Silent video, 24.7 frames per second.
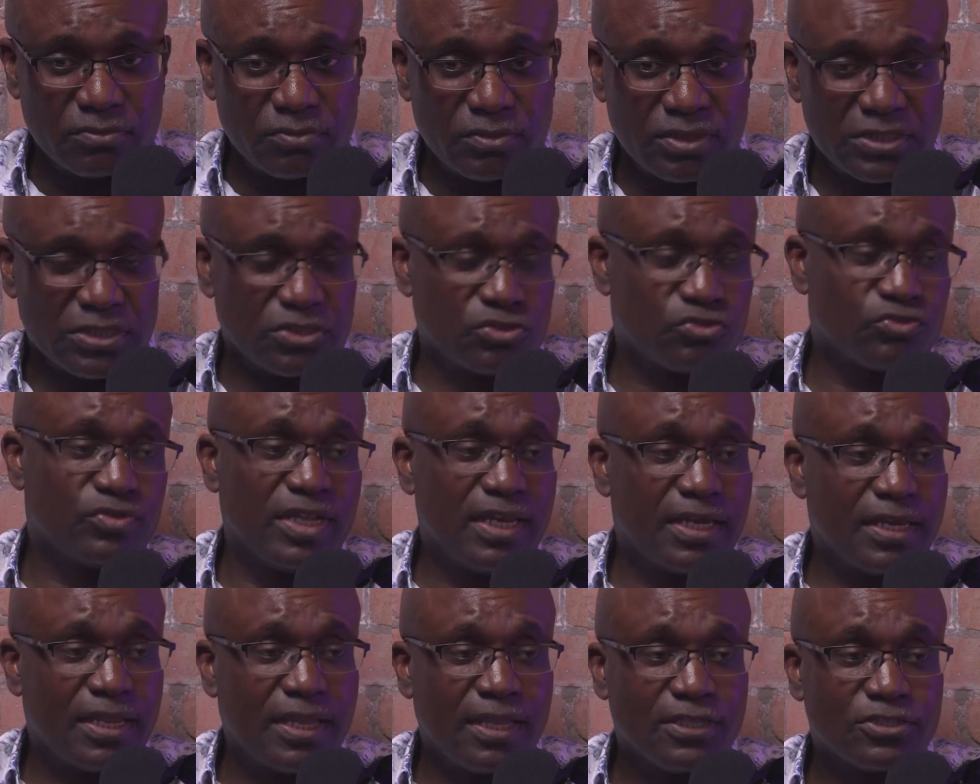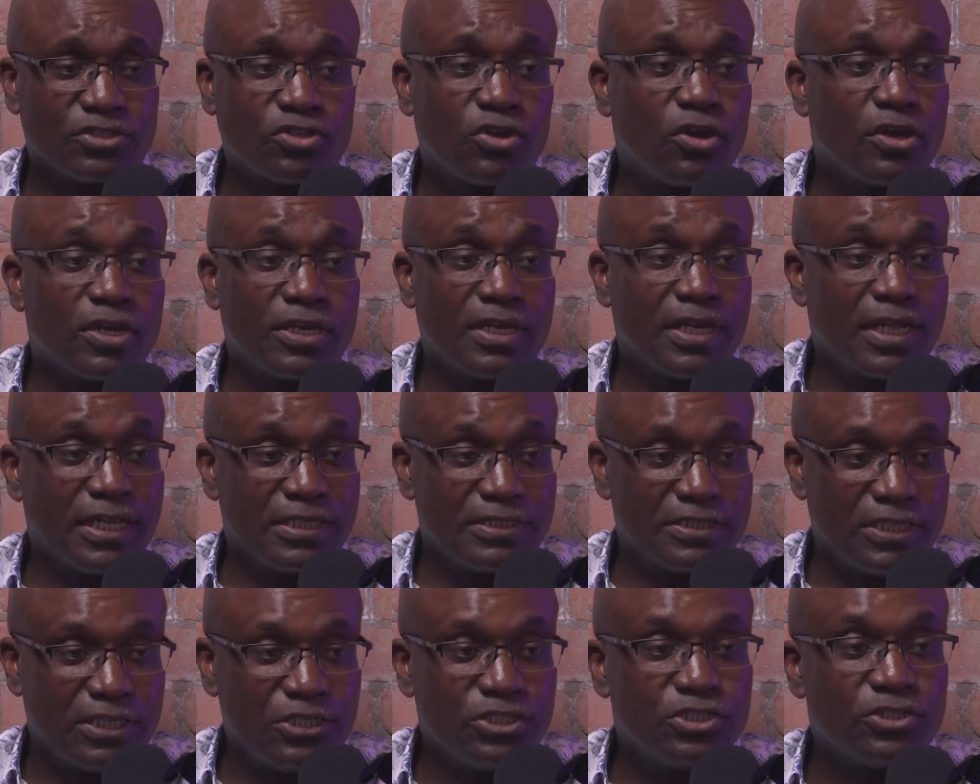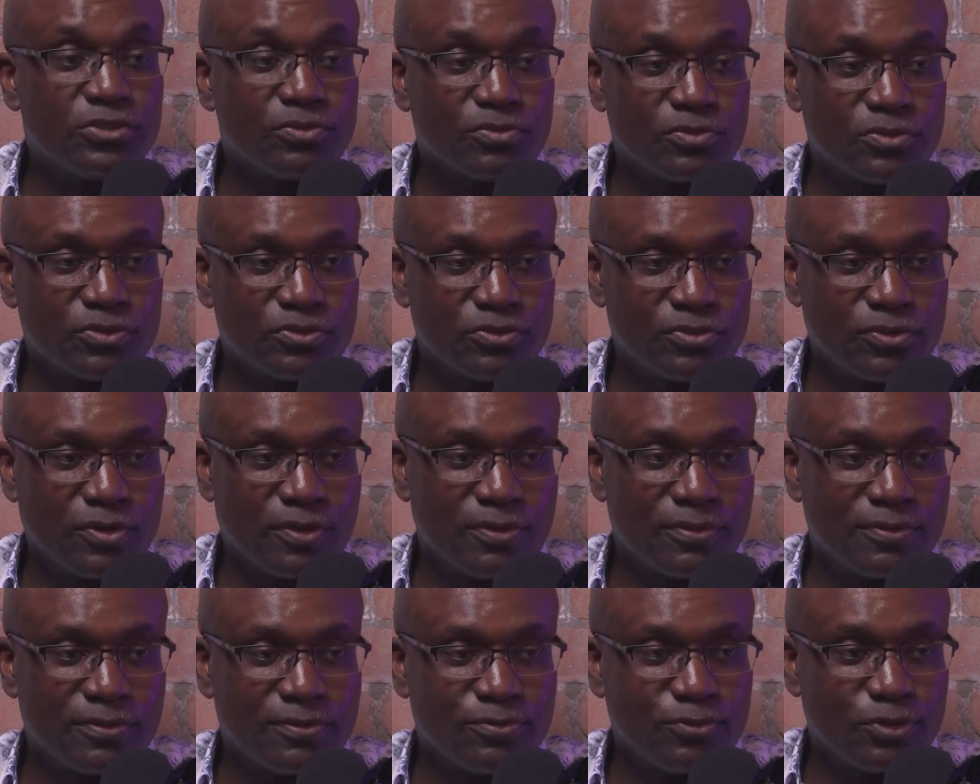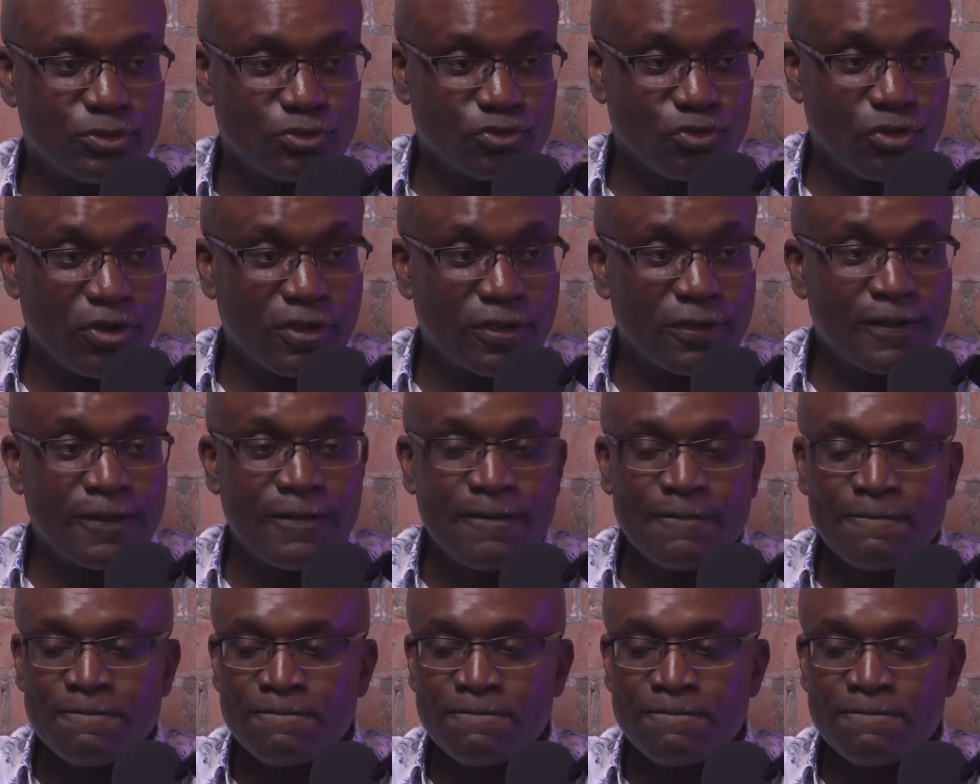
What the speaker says: we just realized colonization was wrong.